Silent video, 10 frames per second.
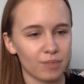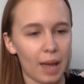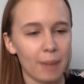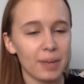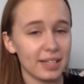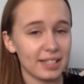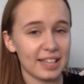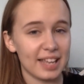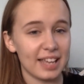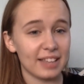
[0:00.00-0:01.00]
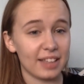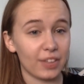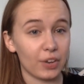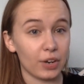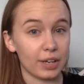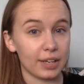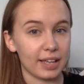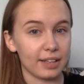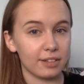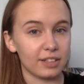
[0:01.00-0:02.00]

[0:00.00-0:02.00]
I'm not saying that they're gonna get,